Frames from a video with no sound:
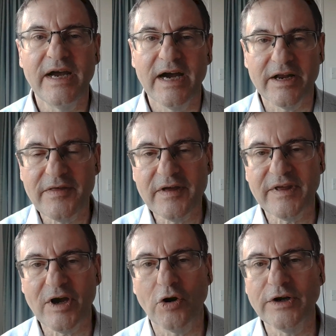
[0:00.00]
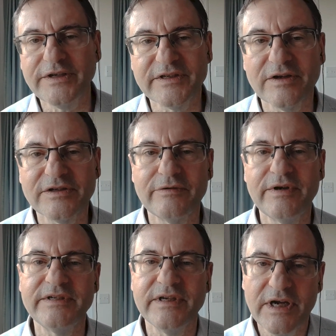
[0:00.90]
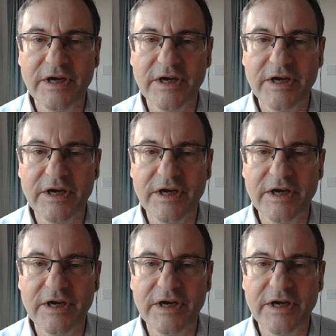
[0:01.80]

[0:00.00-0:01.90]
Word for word: And I think the honest answer is